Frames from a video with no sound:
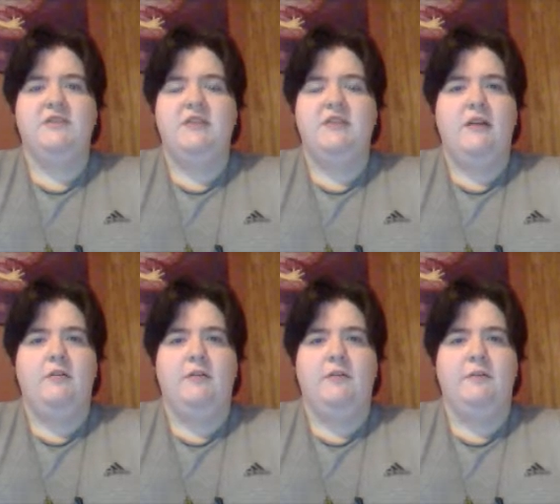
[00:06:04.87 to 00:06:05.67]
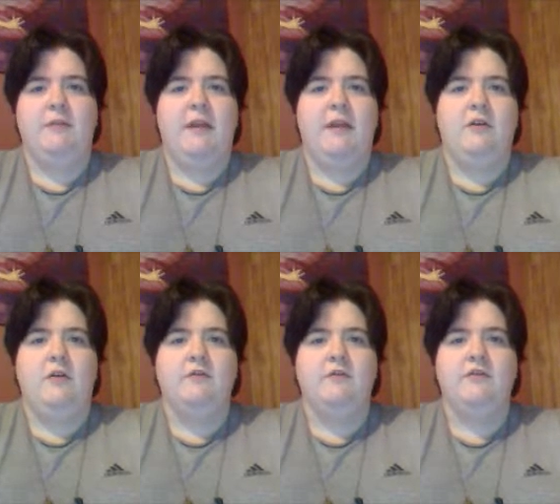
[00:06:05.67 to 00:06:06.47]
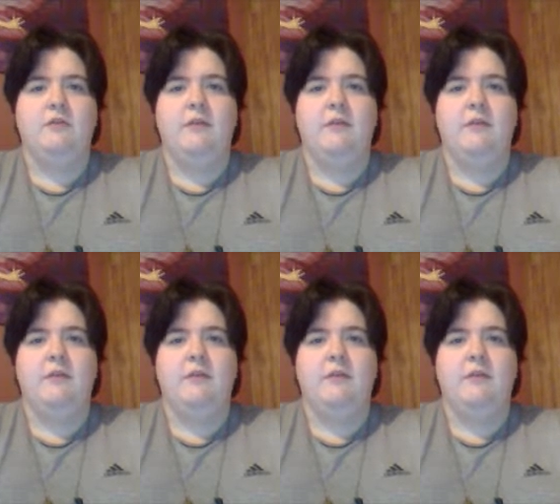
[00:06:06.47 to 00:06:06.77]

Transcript: cycle that the planet goes through.